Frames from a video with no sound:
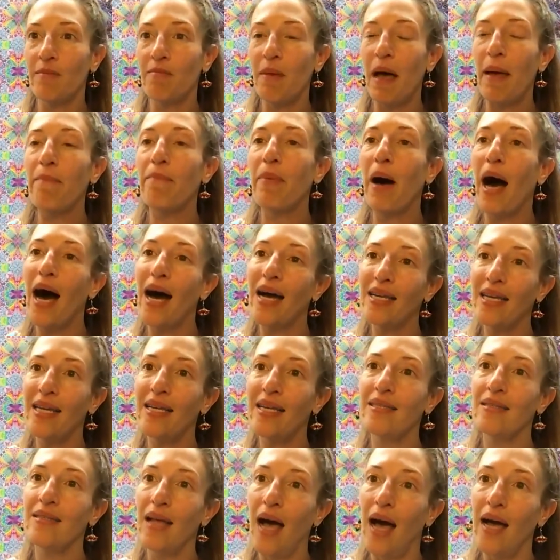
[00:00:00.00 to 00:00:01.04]
My body
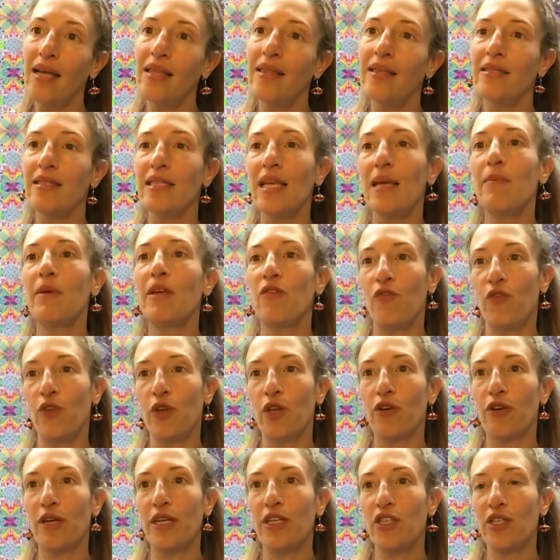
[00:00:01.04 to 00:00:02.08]
is not in the same
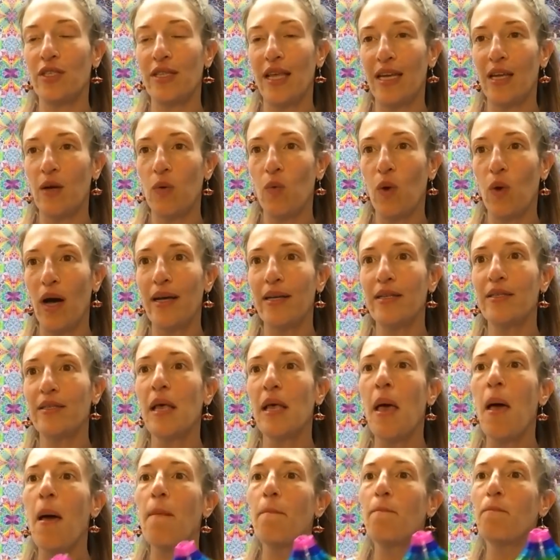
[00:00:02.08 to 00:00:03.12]
configuration that it was
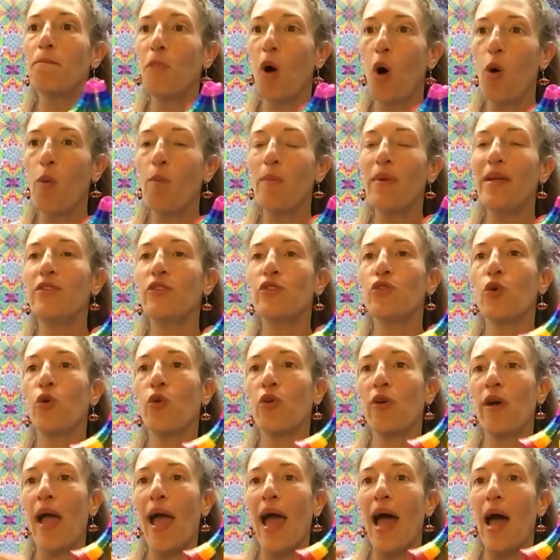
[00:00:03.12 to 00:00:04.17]
moments
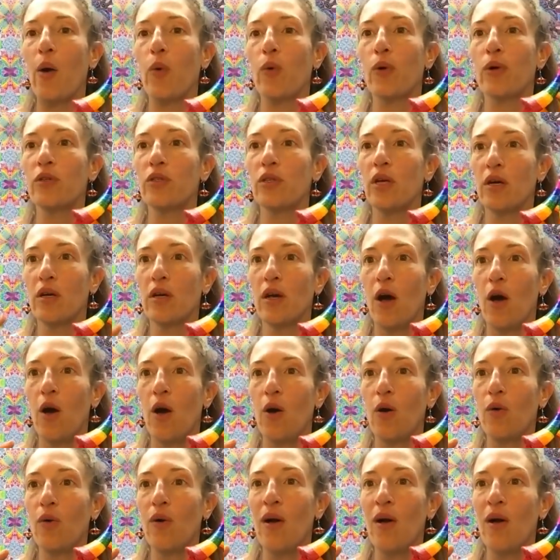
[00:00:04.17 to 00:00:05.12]
or hours ago.